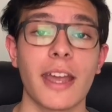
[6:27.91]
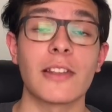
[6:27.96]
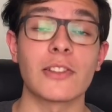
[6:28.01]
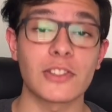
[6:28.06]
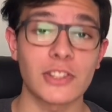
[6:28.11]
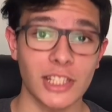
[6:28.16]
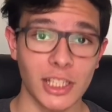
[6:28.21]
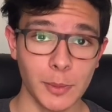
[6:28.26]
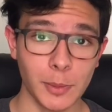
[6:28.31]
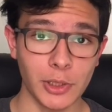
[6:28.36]
And
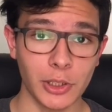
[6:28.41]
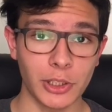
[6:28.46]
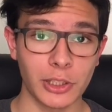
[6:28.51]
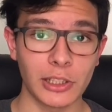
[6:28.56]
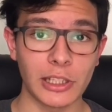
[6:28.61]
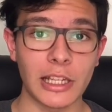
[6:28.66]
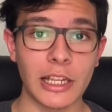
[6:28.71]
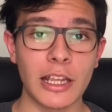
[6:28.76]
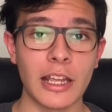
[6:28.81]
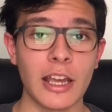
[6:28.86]

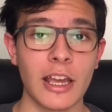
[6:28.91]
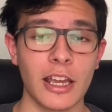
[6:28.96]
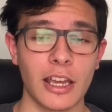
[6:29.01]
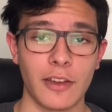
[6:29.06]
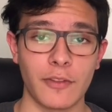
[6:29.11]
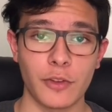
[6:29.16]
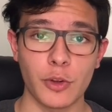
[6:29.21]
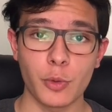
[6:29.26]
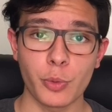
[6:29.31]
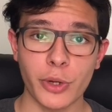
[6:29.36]
similarly,
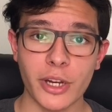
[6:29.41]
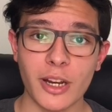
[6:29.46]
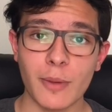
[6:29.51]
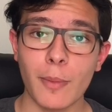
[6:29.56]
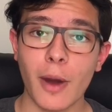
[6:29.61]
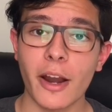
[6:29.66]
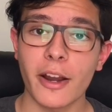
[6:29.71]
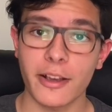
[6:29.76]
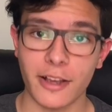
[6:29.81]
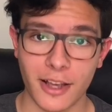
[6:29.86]
if you read
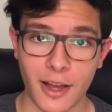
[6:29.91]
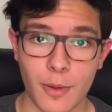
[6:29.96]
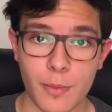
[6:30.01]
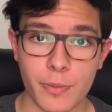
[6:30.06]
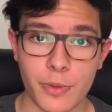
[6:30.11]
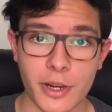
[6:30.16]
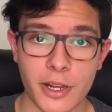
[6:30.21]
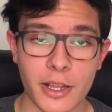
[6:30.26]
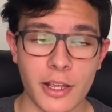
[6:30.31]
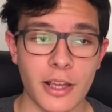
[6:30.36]
about a
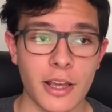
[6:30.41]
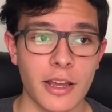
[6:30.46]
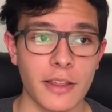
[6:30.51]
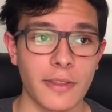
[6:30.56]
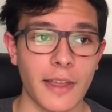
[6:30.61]
company